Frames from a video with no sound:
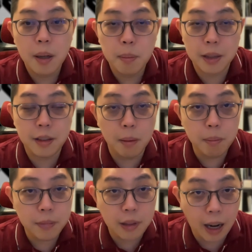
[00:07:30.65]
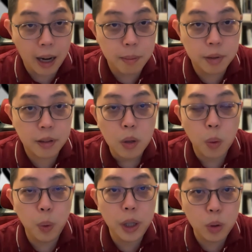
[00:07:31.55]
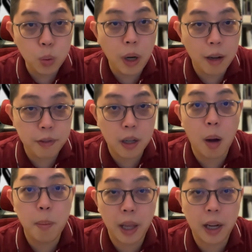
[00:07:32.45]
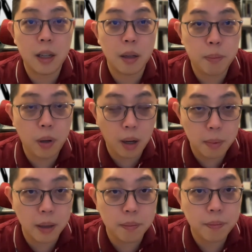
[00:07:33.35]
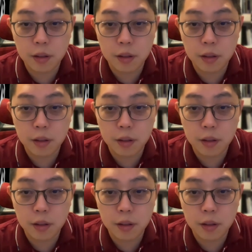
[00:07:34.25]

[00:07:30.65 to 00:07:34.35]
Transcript: But sometimes we do have a complicated problem